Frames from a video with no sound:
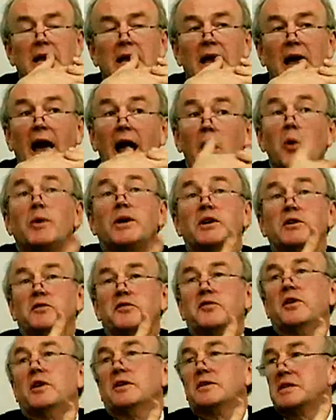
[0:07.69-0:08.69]
How are we going to
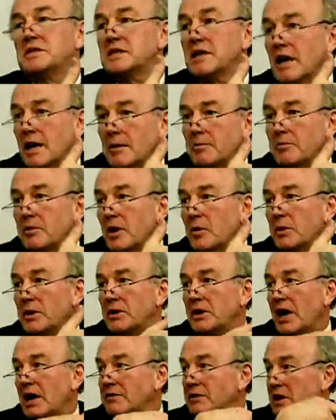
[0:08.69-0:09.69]
follow this up? Are we
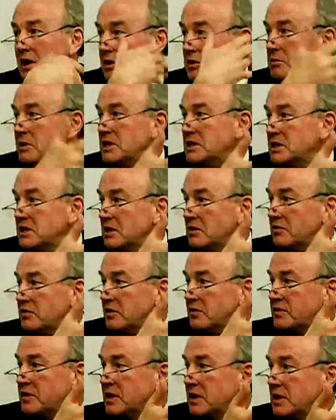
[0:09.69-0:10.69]
going to have another meeting in
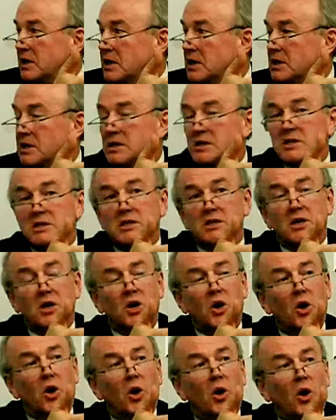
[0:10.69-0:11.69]
15 years?
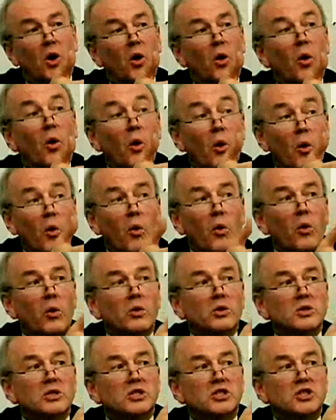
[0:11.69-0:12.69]

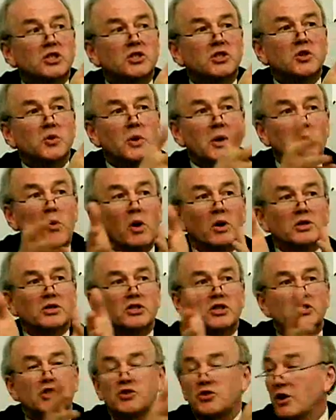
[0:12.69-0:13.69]
Or do we want
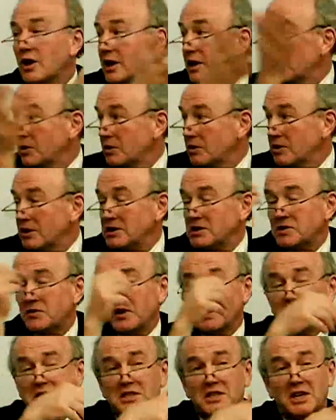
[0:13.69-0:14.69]
to try, in
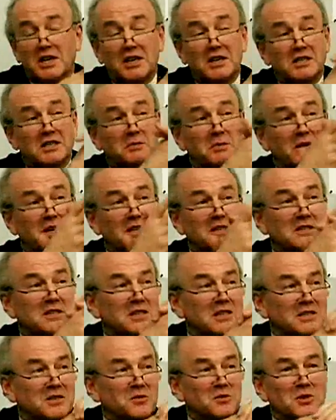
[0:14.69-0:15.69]
Sven's case, I mean,
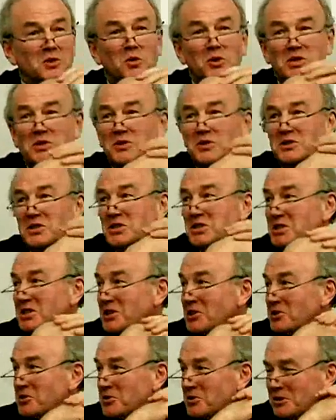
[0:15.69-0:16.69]
it's always good to see
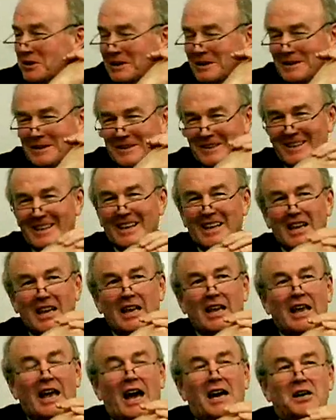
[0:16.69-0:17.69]
you,
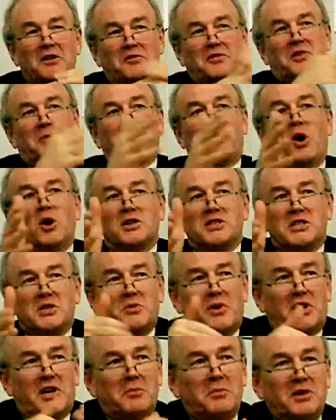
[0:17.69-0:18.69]
and if the policy
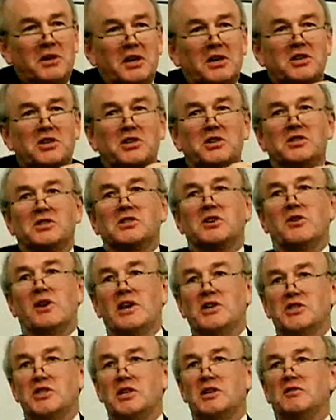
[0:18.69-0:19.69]
recommendations are
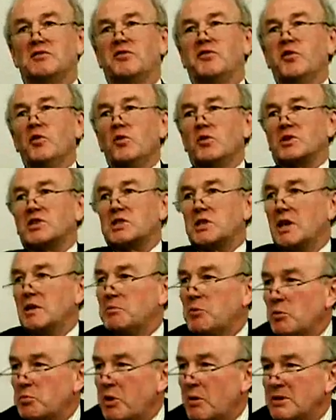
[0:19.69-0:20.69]
actually enforced, then
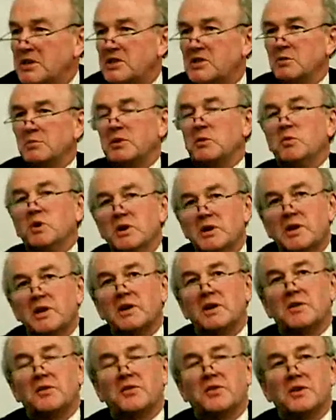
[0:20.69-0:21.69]
we'll probably still be
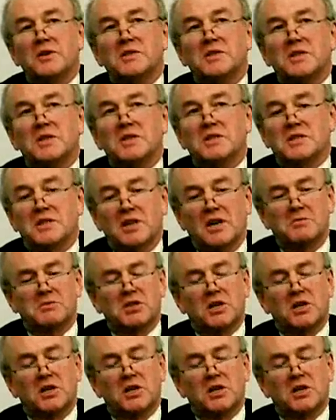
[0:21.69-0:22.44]
working in 30 years' time.